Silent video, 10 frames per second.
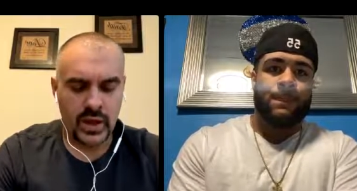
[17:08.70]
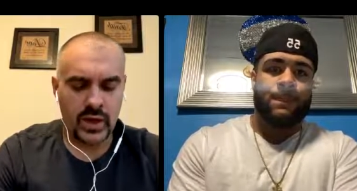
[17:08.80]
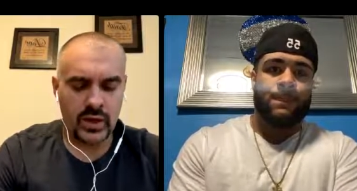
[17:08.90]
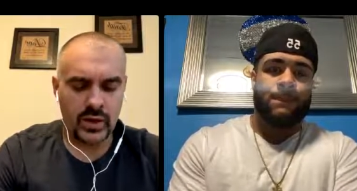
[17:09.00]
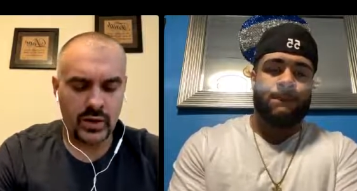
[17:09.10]

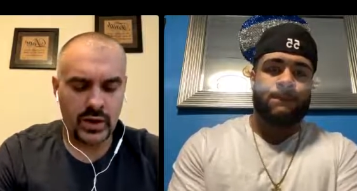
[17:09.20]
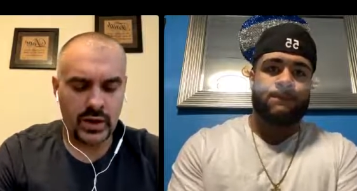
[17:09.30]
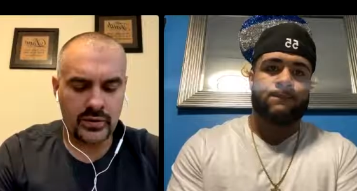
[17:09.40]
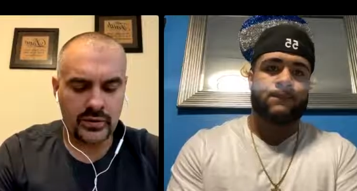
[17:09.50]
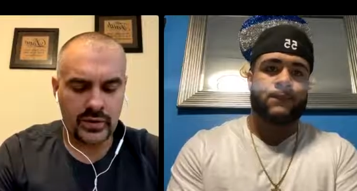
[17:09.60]
Speaker 1: you know, and,
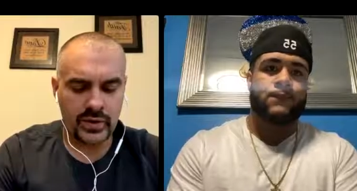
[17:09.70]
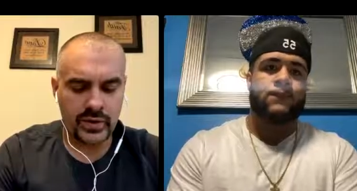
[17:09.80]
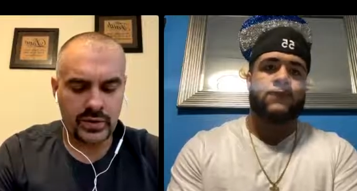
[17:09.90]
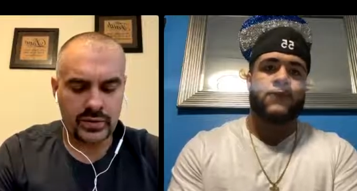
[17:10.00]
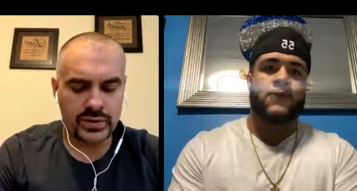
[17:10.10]
and for
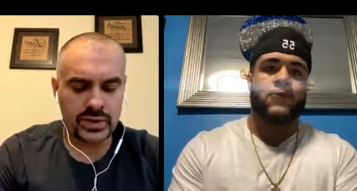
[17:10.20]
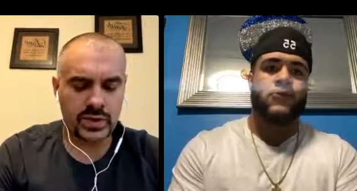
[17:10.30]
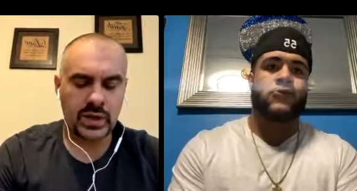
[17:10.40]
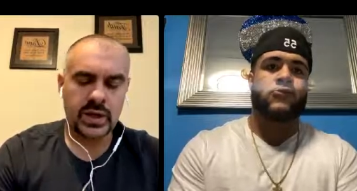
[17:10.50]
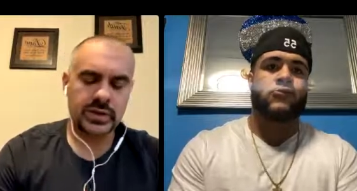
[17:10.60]
you to
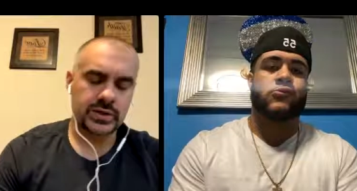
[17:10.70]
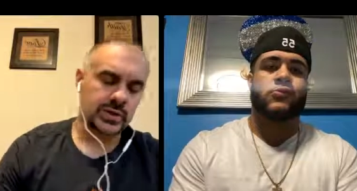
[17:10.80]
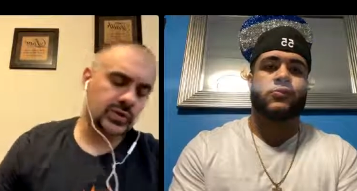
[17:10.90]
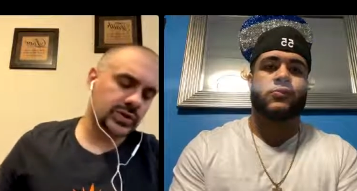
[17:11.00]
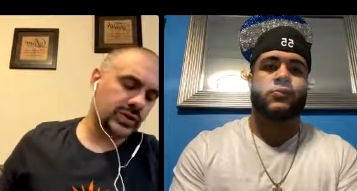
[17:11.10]
to
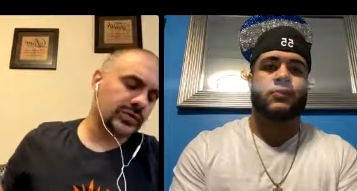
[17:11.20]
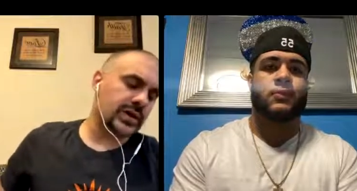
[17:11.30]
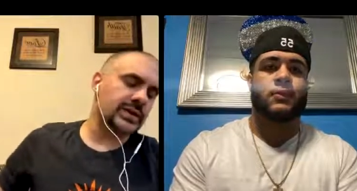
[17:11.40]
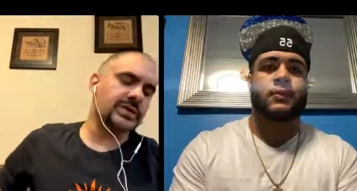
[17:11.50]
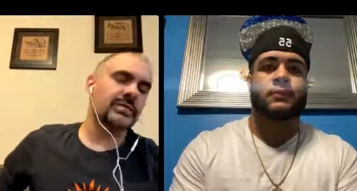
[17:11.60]
do what you've
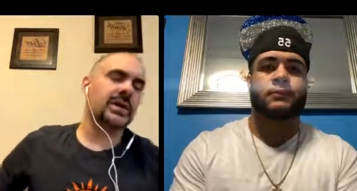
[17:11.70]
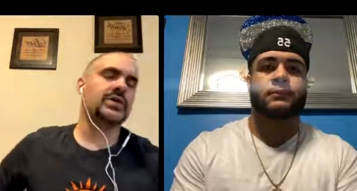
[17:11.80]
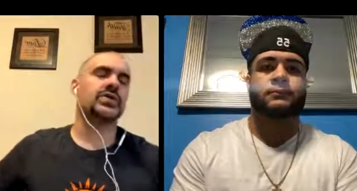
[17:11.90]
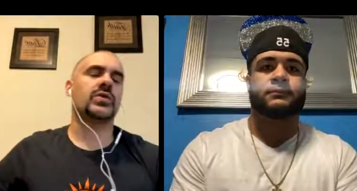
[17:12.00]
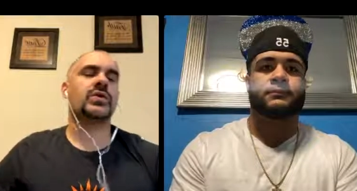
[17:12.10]
done to
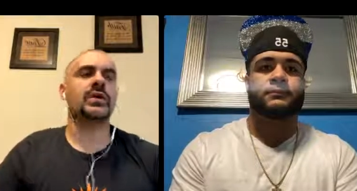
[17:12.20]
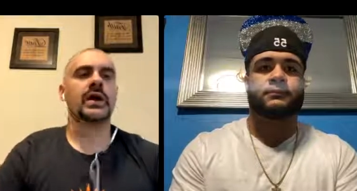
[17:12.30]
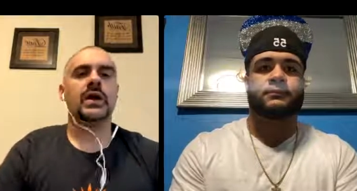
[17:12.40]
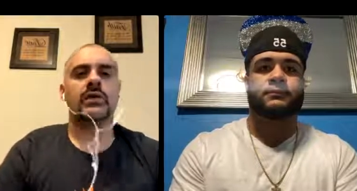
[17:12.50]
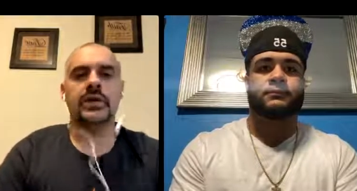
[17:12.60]
make sure
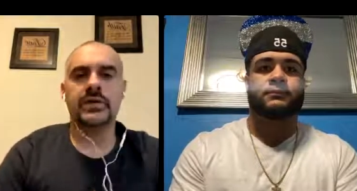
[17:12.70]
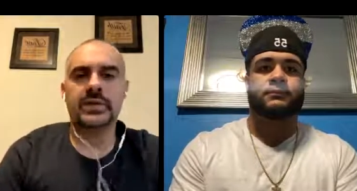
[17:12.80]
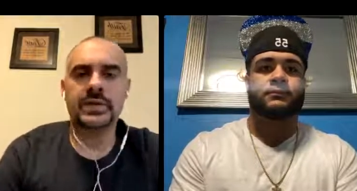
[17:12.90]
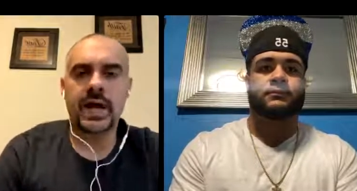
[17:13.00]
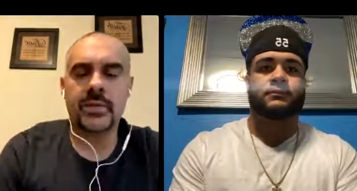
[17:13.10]
that
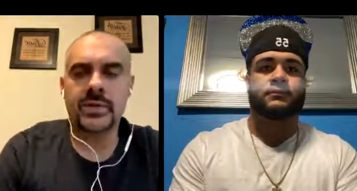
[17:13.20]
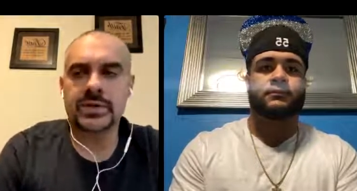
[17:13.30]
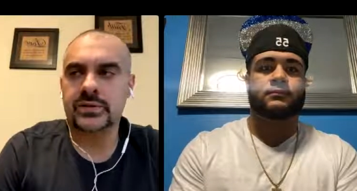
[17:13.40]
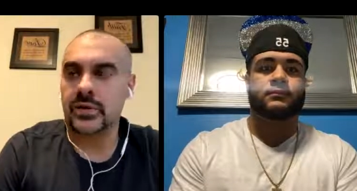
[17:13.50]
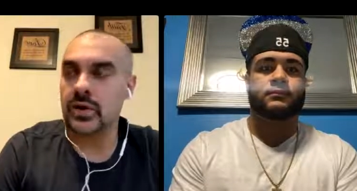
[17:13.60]
this
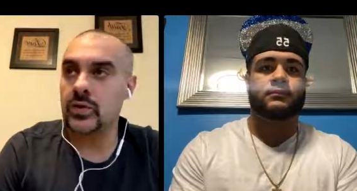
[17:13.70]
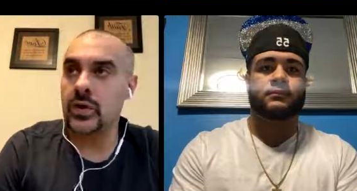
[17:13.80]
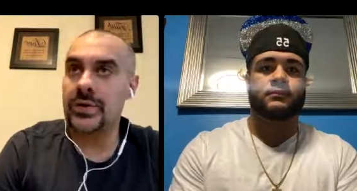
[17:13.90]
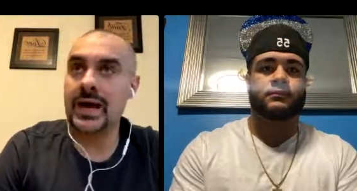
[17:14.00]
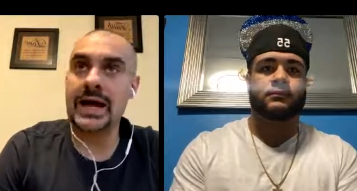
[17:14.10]
happens for you. I
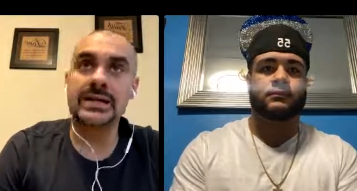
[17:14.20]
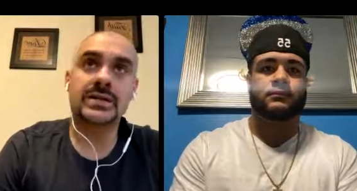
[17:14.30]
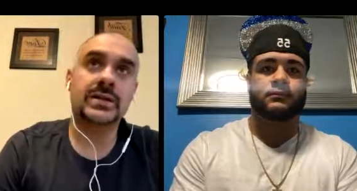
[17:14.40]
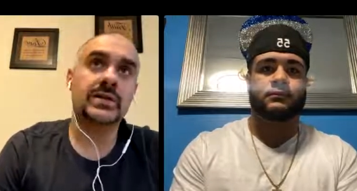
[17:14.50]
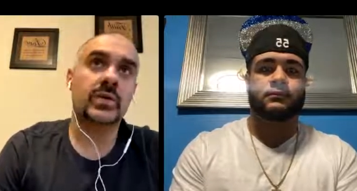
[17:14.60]
mean,
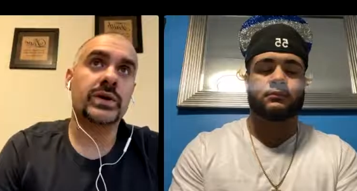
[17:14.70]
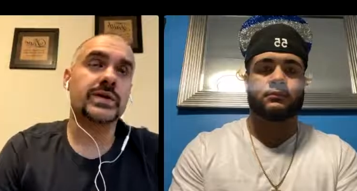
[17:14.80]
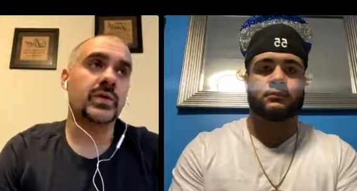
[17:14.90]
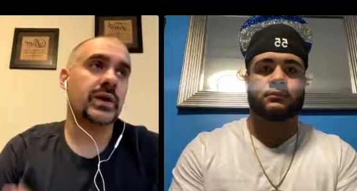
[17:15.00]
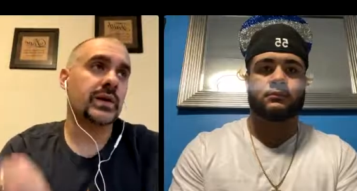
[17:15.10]
hindsight
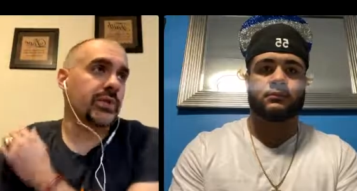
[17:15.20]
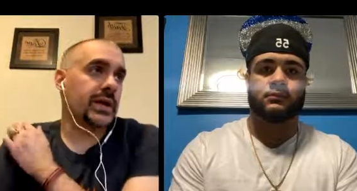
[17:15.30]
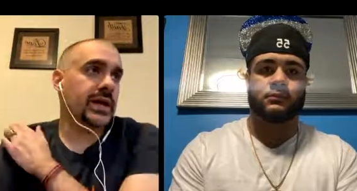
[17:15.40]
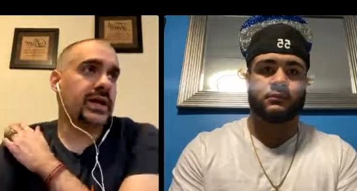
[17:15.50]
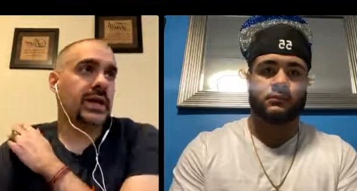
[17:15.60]
2020
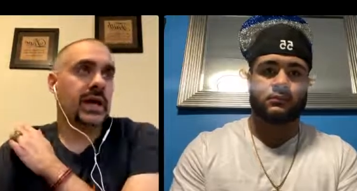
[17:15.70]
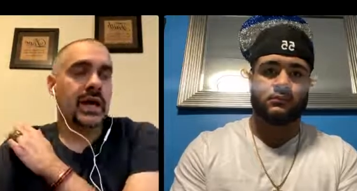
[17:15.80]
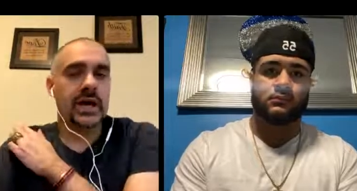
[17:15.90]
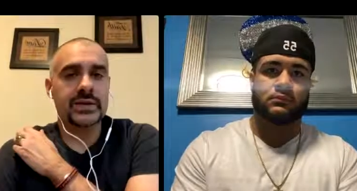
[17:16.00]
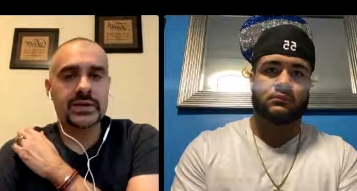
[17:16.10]
playing
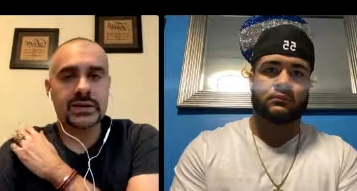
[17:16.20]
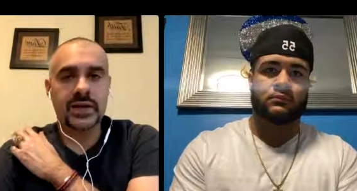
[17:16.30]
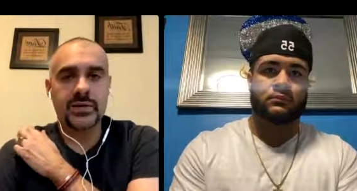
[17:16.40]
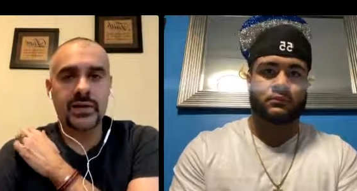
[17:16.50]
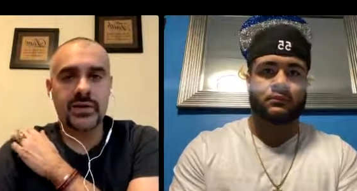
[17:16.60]
in the
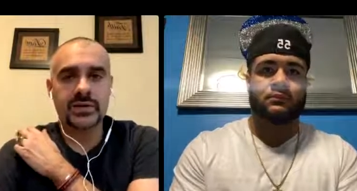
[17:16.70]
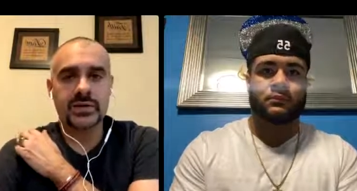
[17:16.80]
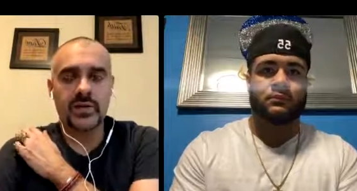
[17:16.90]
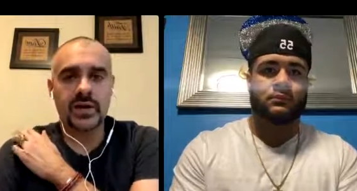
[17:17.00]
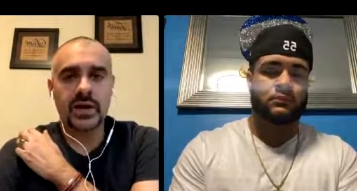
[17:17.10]
state of
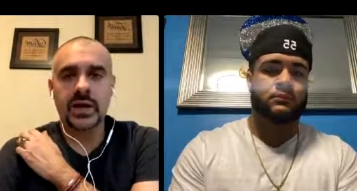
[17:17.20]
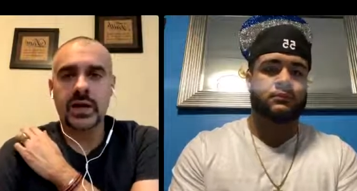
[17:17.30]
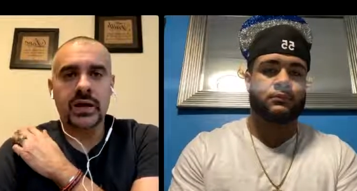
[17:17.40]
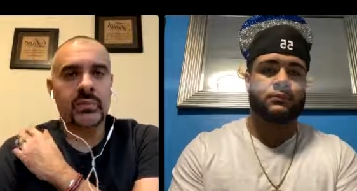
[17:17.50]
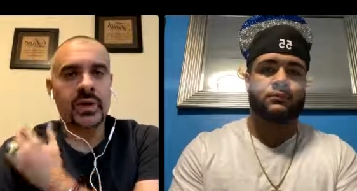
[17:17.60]
Arizona.
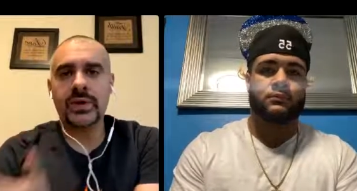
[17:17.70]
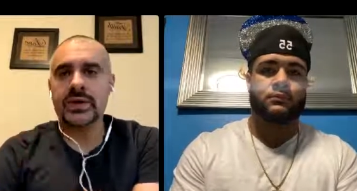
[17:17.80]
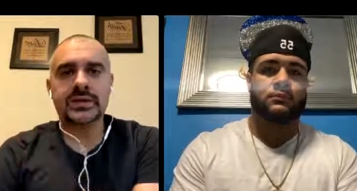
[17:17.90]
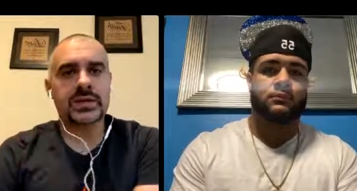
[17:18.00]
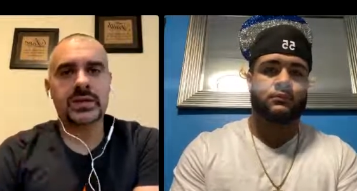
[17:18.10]
Bring me
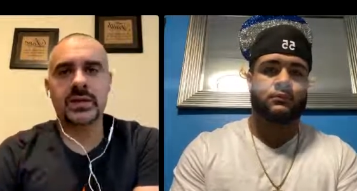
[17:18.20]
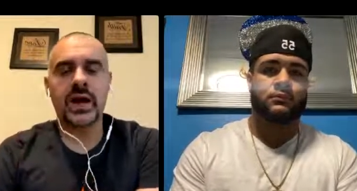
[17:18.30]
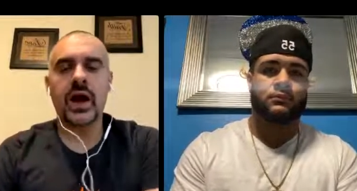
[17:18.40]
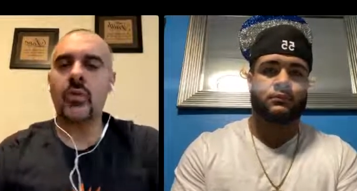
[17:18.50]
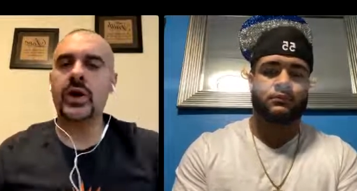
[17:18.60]
into the
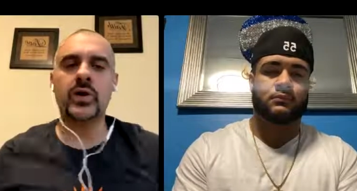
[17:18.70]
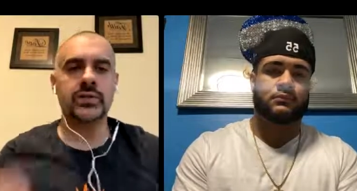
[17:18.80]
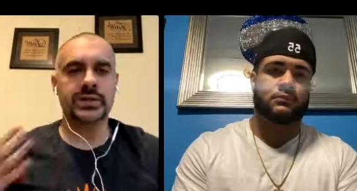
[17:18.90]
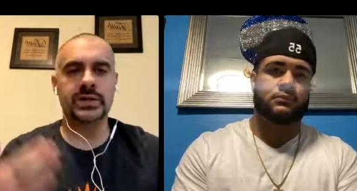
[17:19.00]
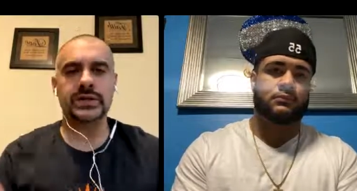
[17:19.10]
I want to go
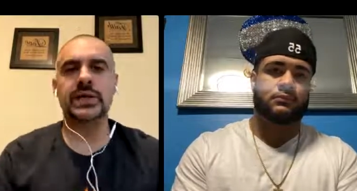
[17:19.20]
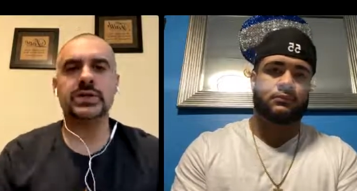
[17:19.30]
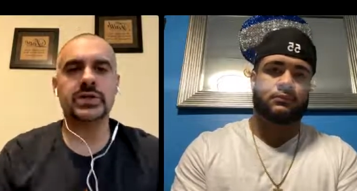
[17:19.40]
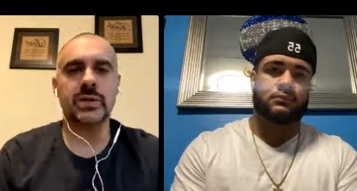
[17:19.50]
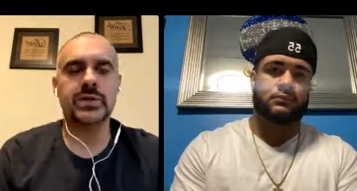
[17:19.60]
into the state
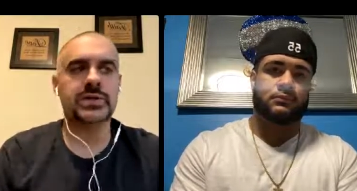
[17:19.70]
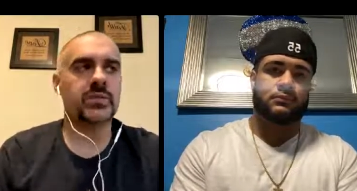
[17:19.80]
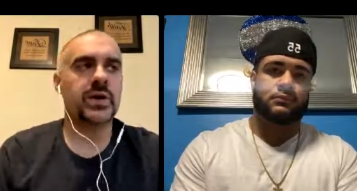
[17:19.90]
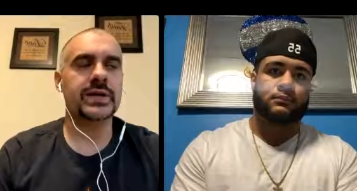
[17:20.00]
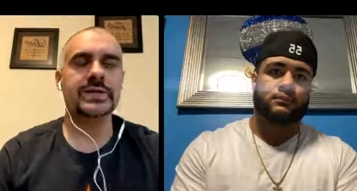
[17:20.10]
championship
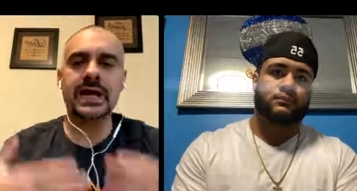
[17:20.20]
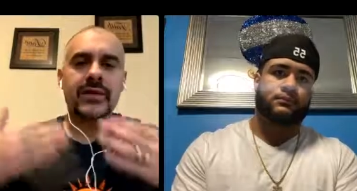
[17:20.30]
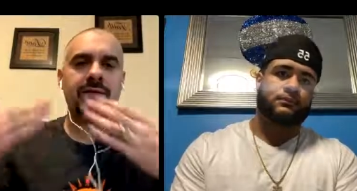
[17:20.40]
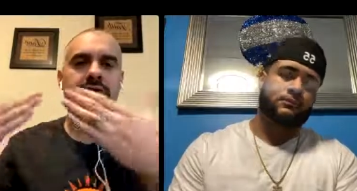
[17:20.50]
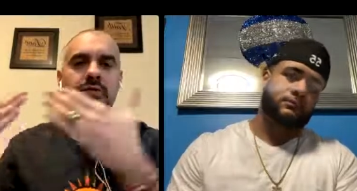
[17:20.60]
run. It's not
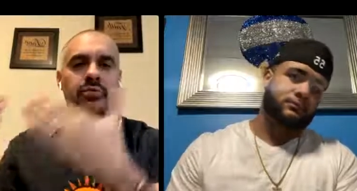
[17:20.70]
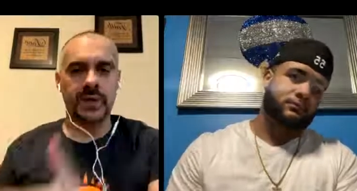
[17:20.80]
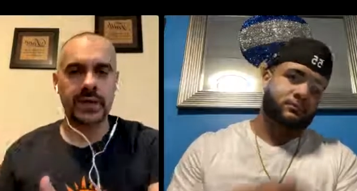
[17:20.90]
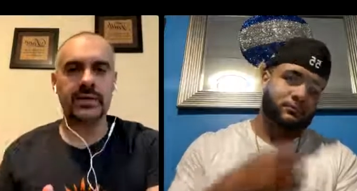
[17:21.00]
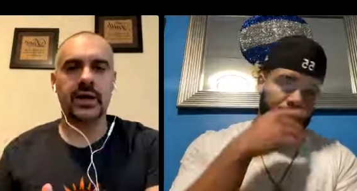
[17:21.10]
even that you played